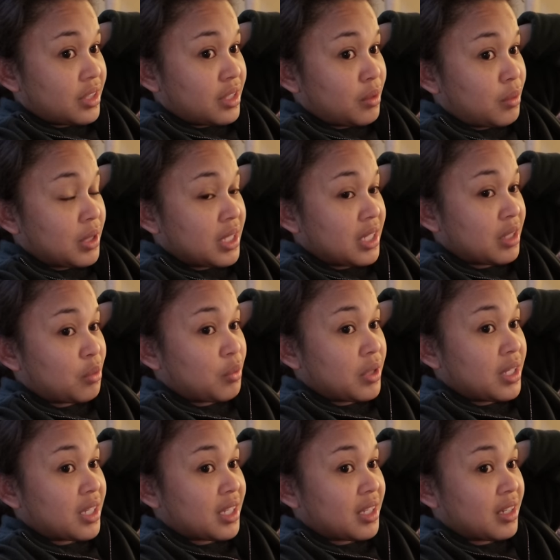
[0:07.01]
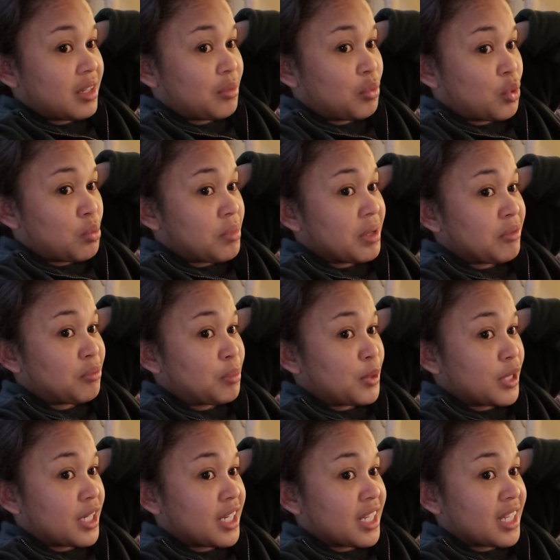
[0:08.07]
The one that with the woman
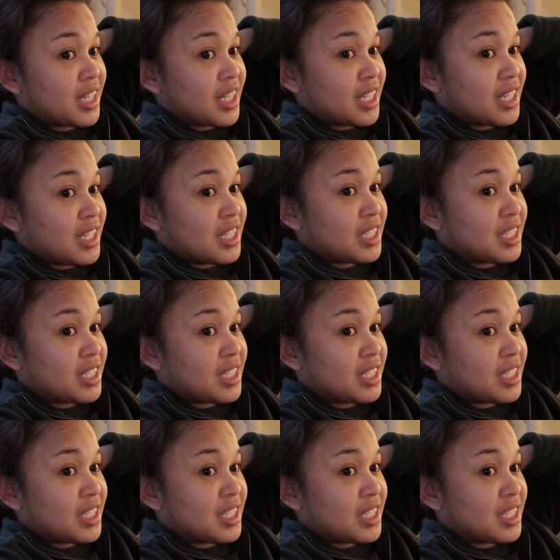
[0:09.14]
pregnant and